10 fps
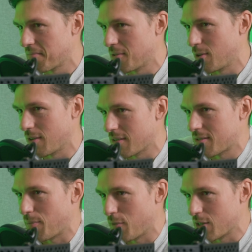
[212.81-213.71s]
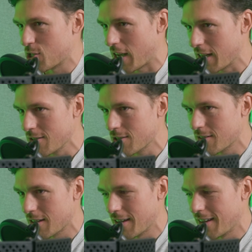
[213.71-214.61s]
like something changed,
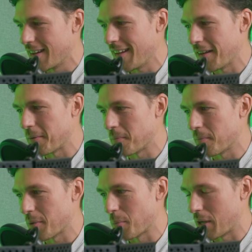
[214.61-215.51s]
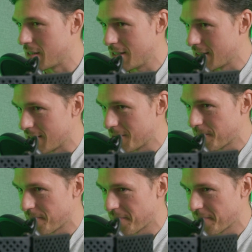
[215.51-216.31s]
but it didn't.